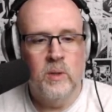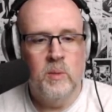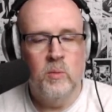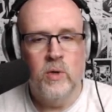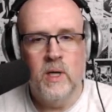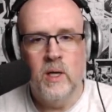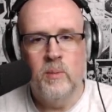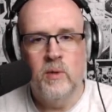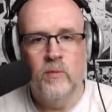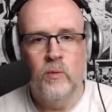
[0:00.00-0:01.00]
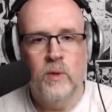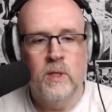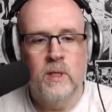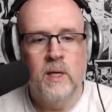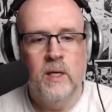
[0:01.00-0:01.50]
Let me bring it up here for you
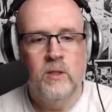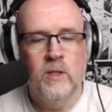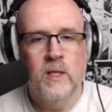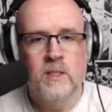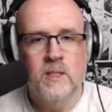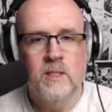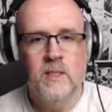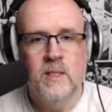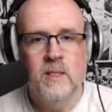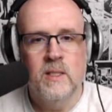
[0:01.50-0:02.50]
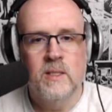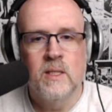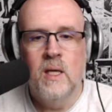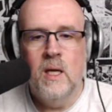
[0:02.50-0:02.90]
and you guys can see this.